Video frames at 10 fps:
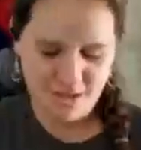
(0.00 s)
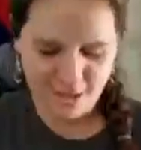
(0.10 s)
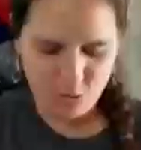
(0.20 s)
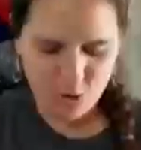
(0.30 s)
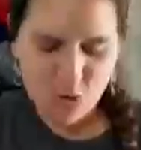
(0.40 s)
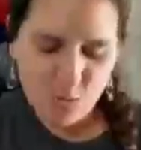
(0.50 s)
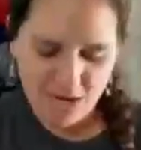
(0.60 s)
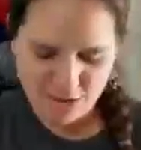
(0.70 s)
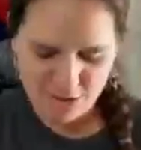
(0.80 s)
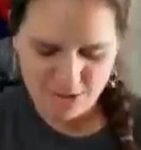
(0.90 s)
you should
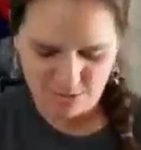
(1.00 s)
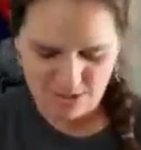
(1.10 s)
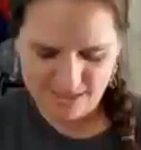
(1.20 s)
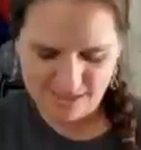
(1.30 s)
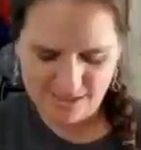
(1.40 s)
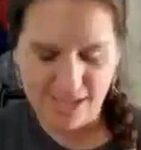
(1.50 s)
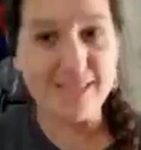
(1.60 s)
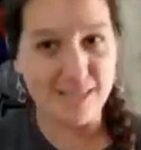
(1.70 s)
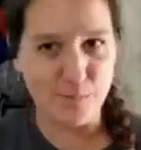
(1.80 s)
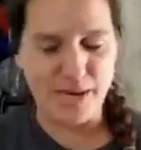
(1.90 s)
watch Clueless.
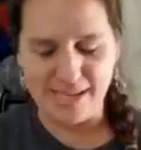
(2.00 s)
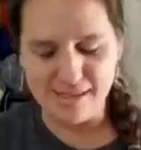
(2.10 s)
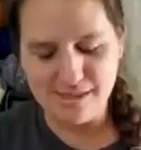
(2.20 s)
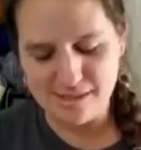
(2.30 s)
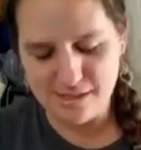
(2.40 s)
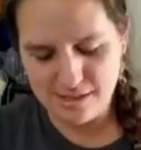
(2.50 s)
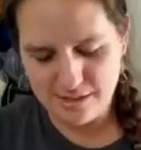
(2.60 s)
It's the best.